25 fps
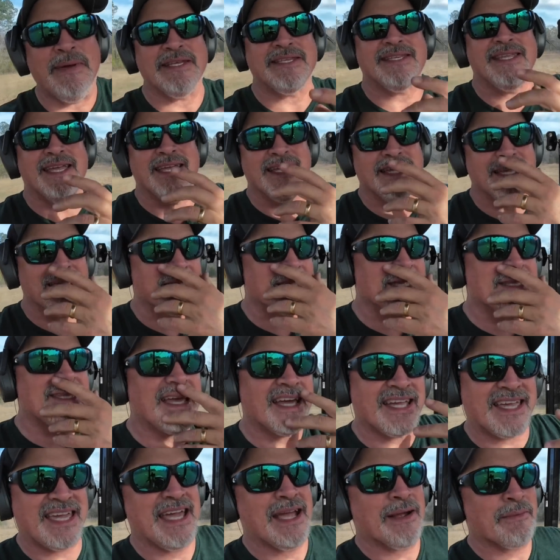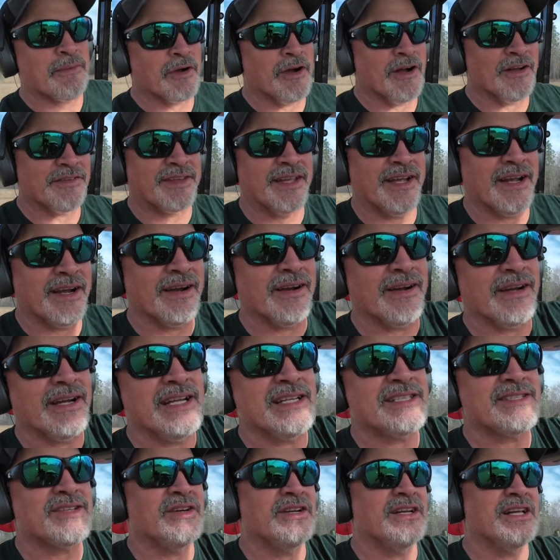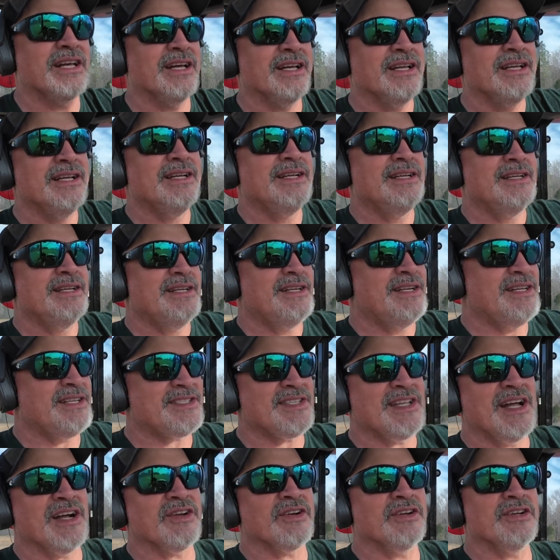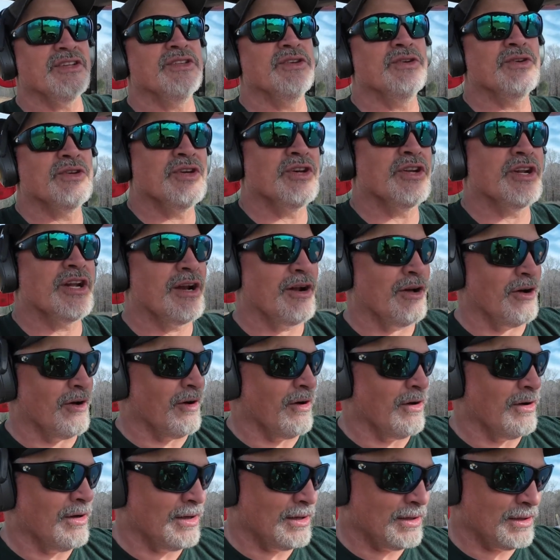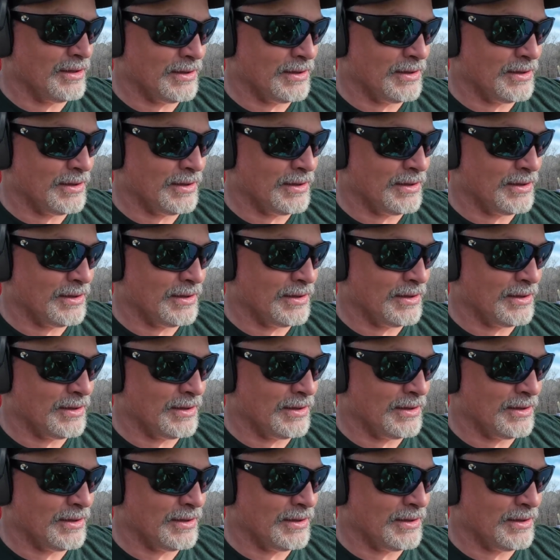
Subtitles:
this thing and get that camera off there. It's not gonna do good at all.